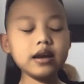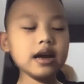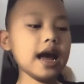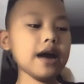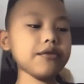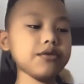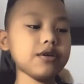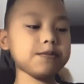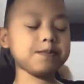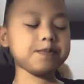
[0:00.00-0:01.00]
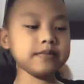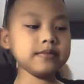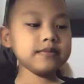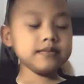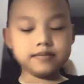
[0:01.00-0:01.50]
I will
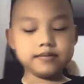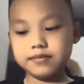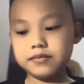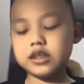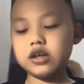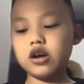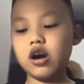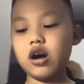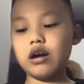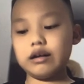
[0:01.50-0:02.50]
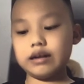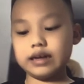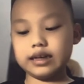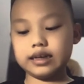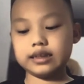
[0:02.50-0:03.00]
draw
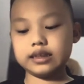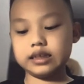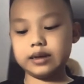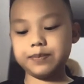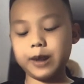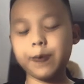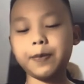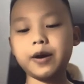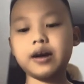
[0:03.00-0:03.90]
in the paper.